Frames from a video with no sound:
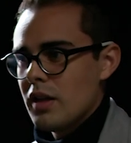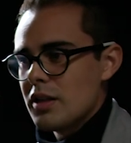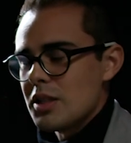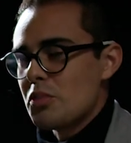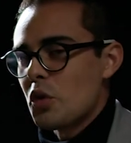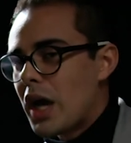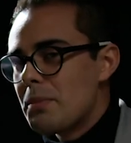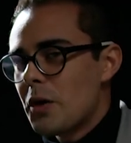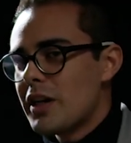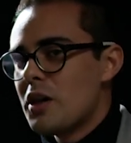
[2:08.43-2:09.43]
The
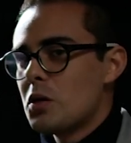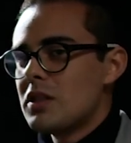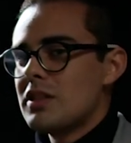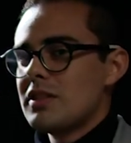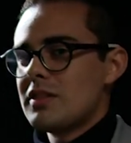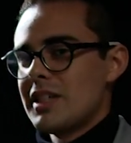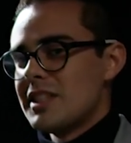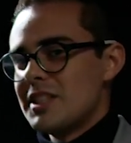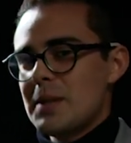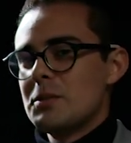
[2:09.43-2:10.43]
primary notes in
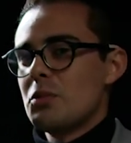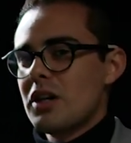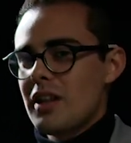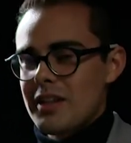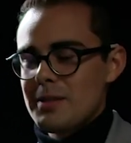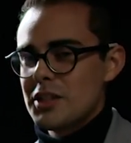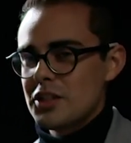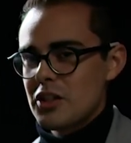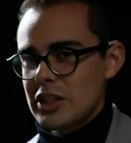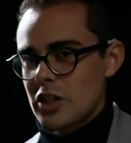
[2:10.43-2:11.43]
the James Bond theme
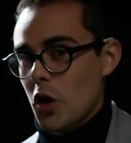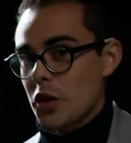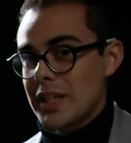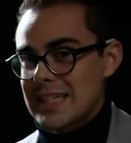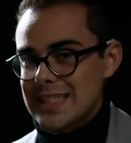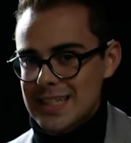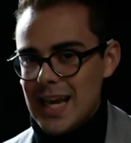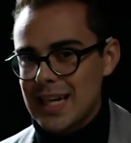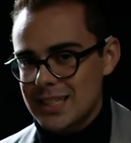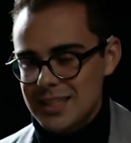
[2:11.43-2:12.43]
song are the
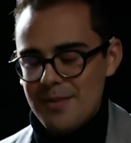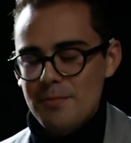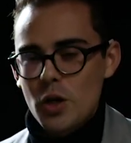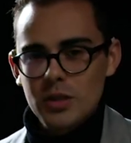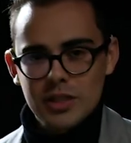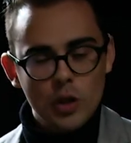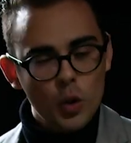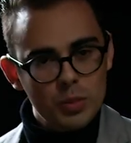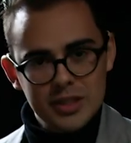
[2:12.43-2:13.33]
exact same notes that open